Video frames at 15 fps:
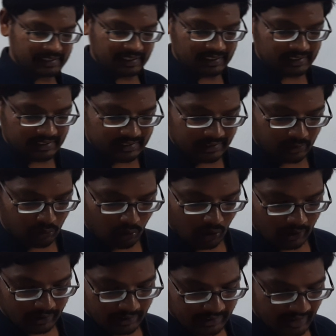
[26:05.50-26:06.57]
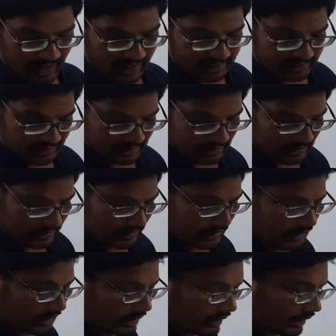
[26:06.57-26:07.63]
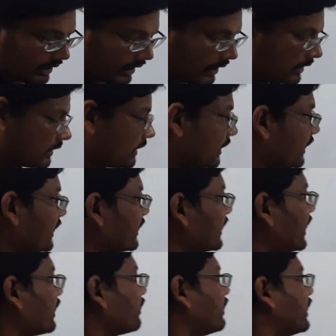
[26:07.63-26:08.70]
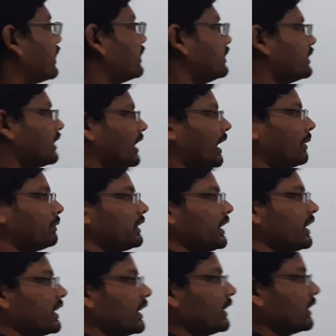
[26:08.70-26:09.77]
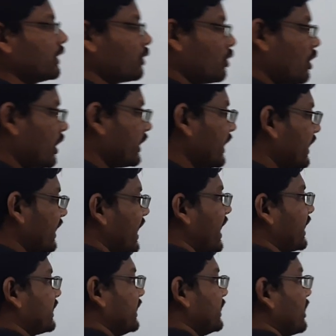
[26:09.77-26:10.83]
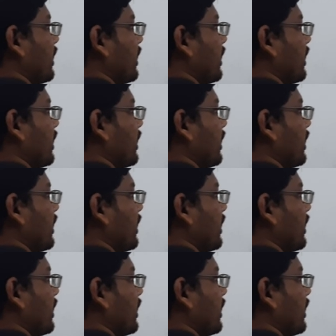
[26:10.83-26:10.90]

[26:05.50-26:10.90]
touches the coordinate axis, and in that one I am taking the coordinate axis